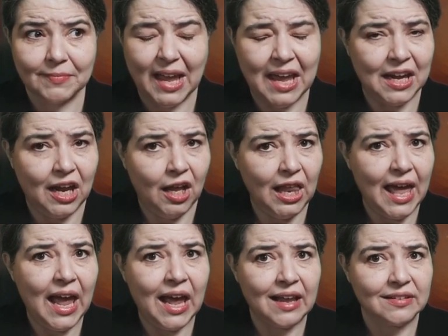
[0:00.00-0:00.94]
And I'll
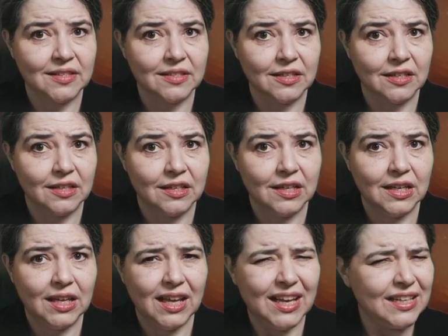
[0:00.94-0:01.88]
ask
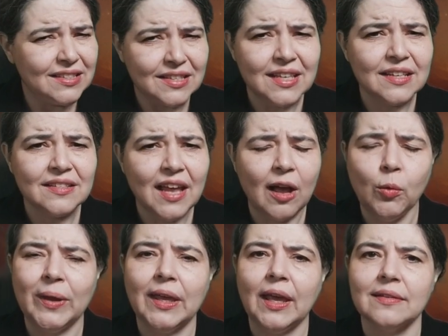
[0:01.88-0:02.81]
is this how
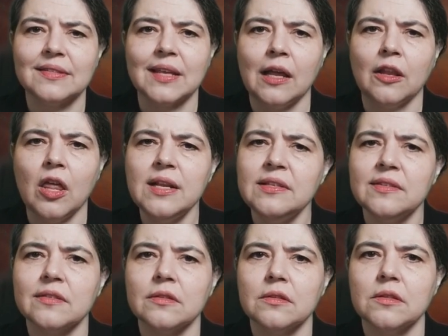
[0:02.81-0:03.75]
we get
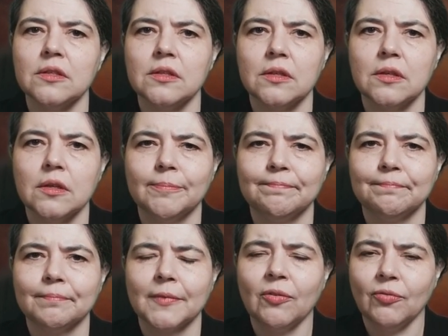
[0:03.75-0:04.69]
Cylons?
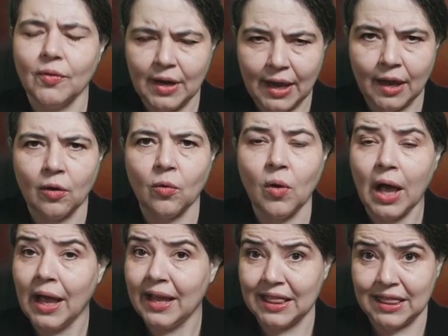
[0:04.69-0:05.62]
For now,
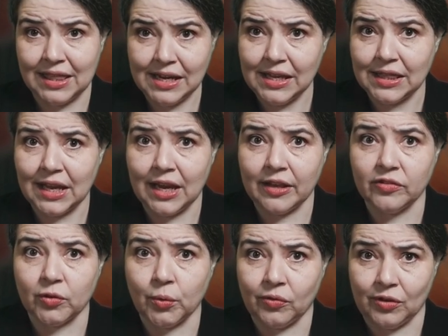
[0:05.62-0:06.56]
I think the
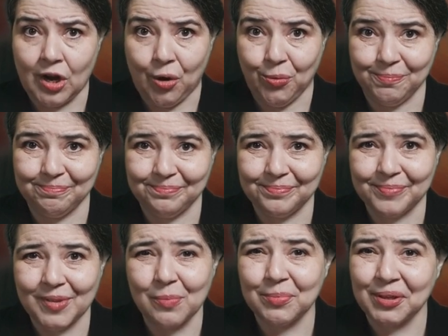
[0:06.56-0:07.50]
answer is no,
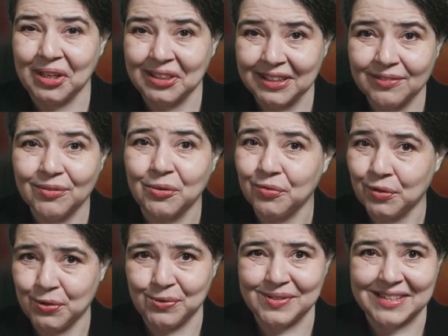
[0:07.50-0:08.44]
but I'll leave it for
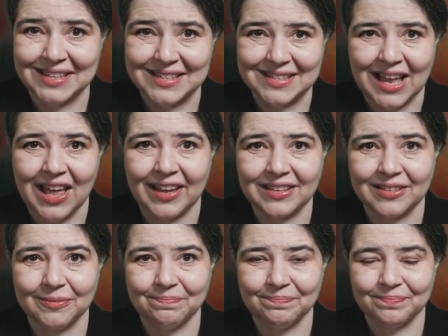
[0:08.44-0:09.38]
you to decide.
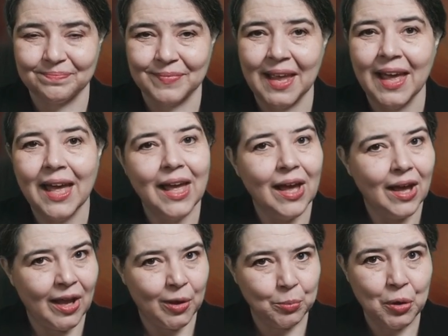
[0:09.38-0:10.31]

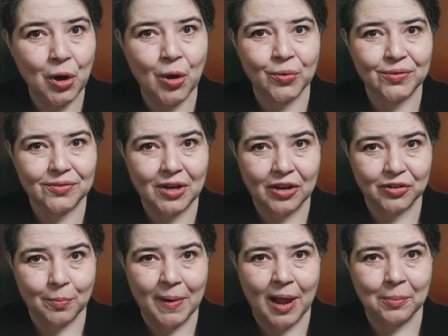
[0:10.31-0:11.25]
I'm your host, Dr.
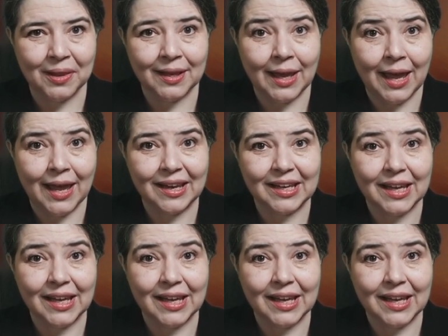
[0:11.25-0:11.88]
Pamela Gay,